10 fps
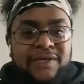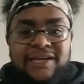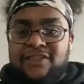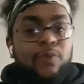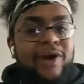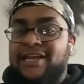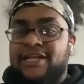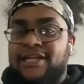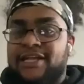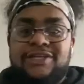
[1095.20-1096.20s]
me in the way
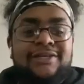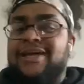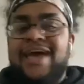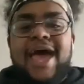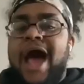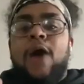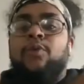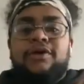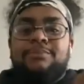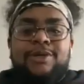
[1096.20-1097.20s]
that you did, I
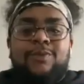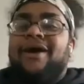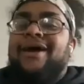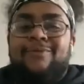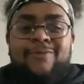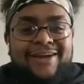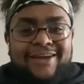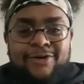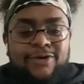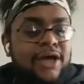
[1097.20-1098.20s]
wouldn't be where I am right
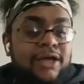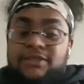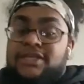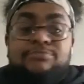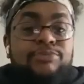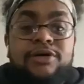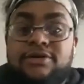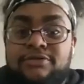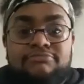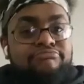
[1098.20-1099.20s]
now. This book